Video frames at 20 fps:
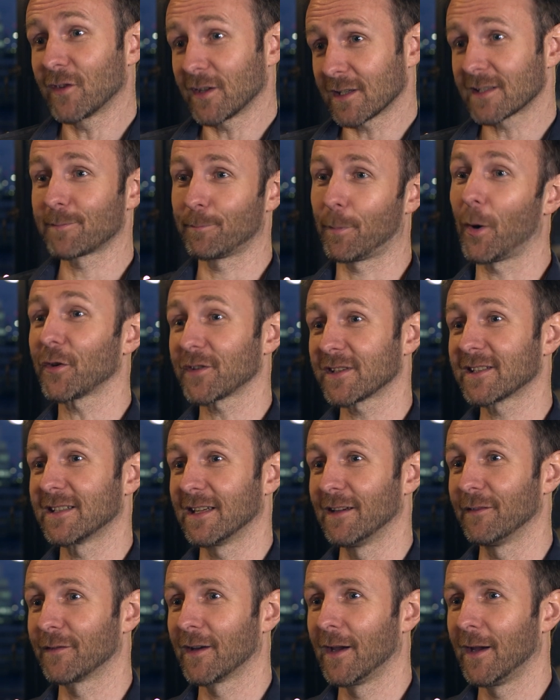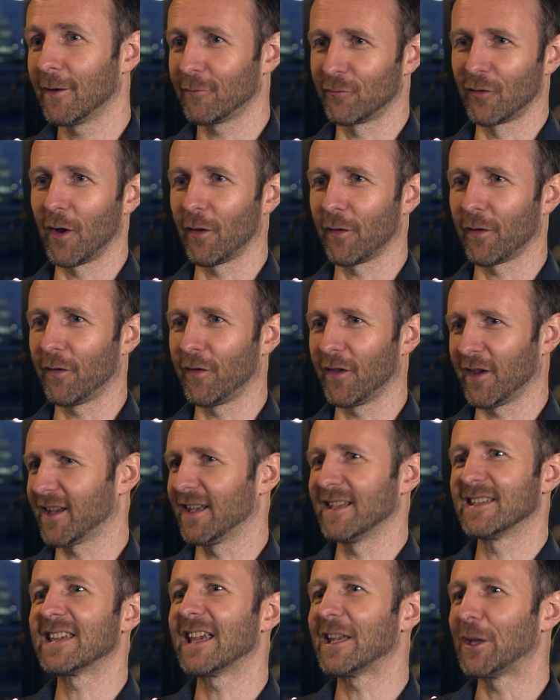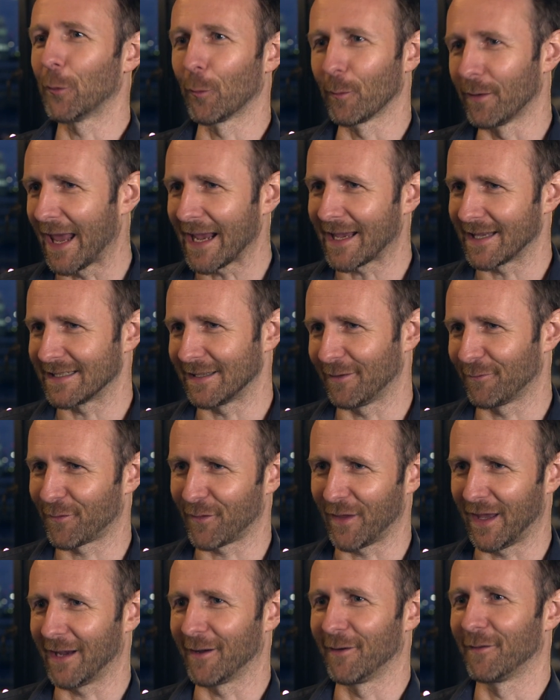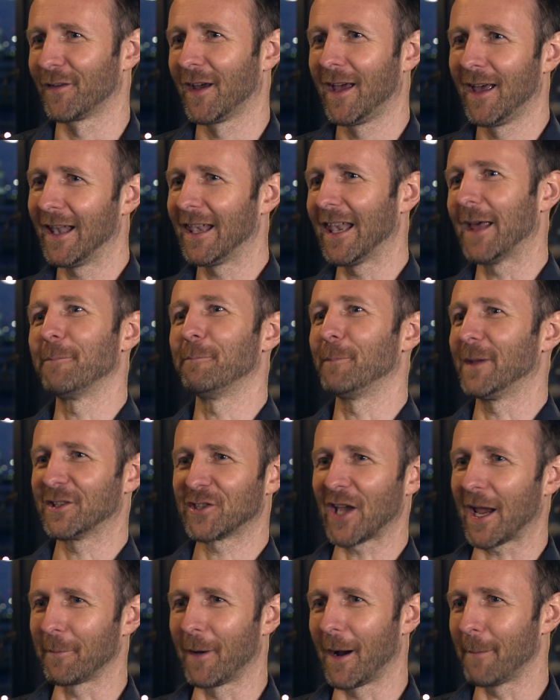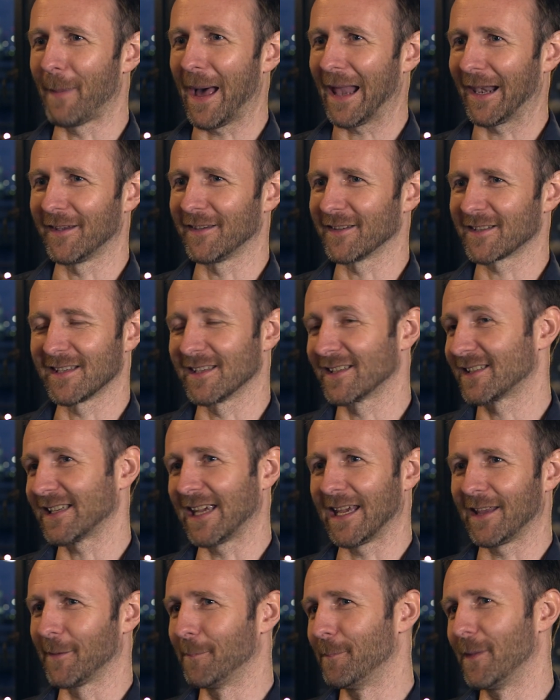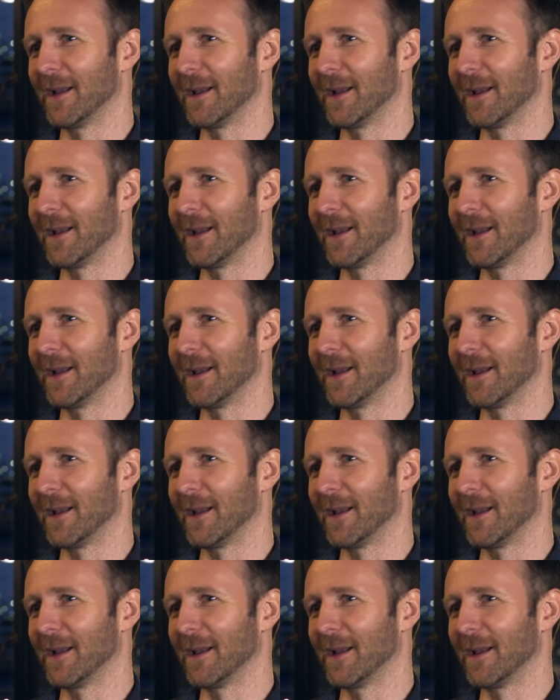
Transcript: that's positive rather than the continual negative thing of letting me check my balance and seeing the